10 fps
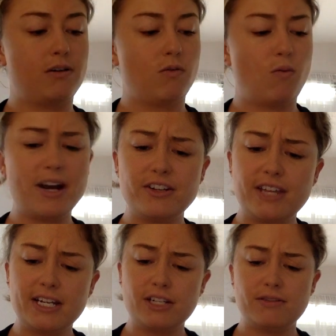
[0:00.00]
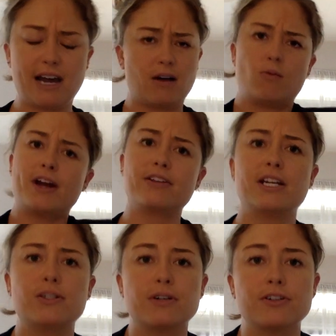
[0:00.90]
Why do they do that? Why do they
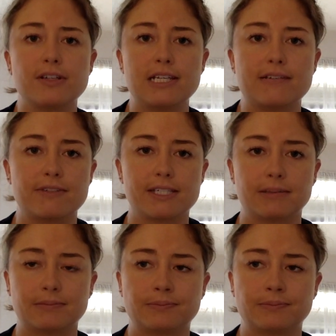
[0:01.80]
do it under leaves?